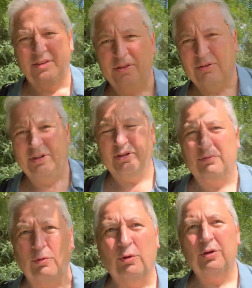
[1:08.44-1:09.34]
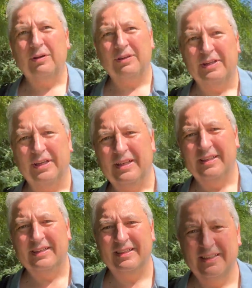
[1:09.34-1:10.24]
During this walk I'm going to
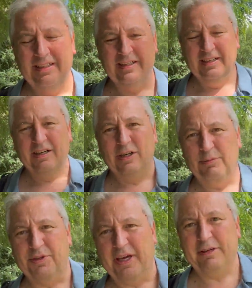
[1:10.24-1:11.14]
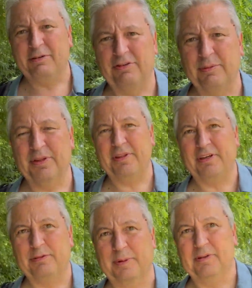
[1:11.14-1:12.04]
update you on some of the
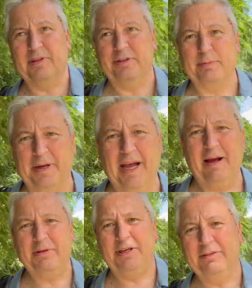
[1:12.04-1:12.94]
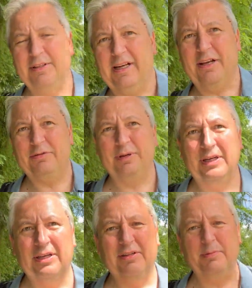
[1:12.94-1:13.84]
things that's been happening over the last
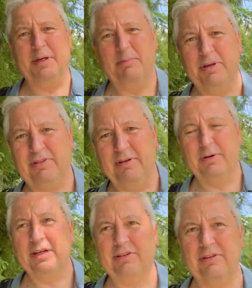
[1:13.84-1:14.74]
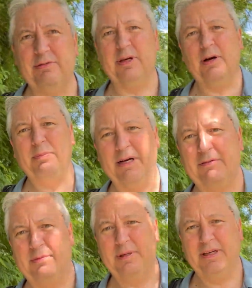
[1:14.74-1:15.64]
week. It's been a busy week since we got back
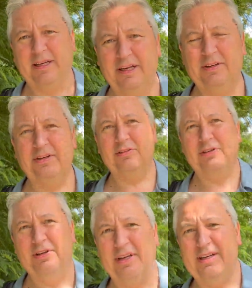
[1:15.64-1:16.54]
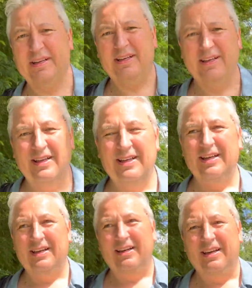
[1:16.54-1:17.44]
from England on Sunday,
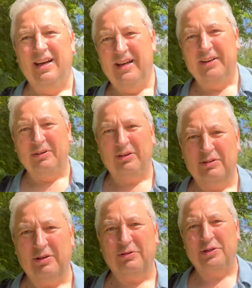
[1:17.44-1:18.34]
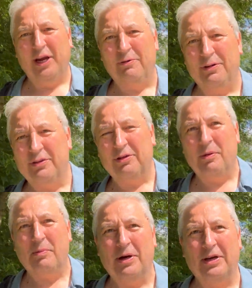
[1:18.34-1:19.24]
and I'll also share with you some
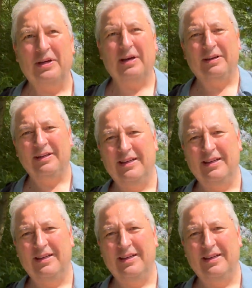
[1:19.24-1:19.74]
of my